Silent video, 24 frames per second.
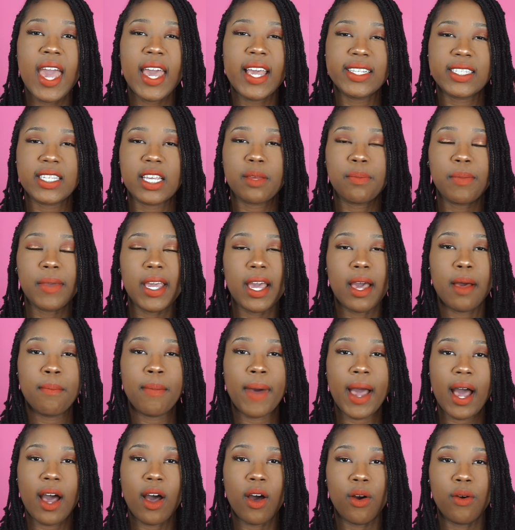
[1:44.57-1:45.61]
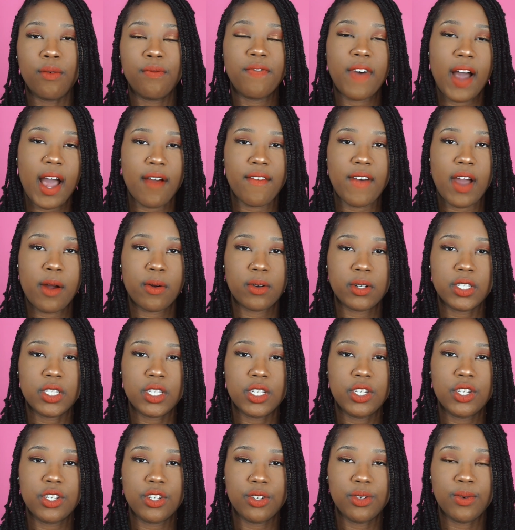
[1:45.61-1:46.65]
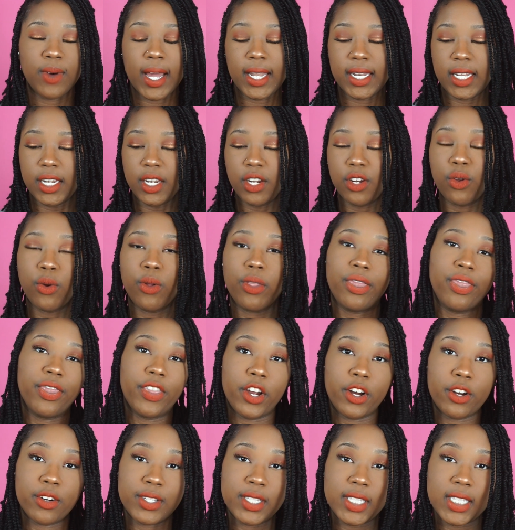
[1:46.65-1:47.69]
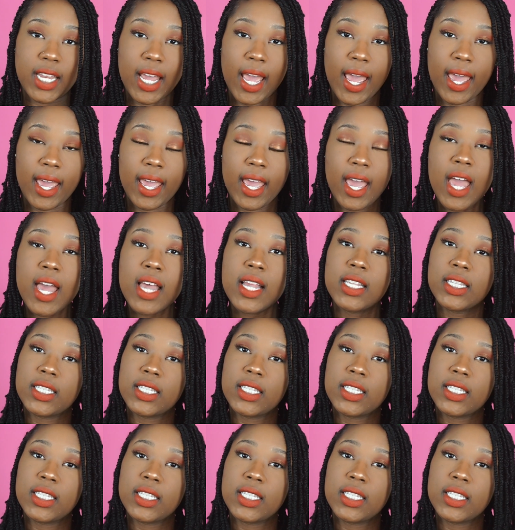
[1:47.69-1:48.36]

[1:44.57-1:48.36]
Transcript: It took me about 5 hours to do. I did it on Thursday.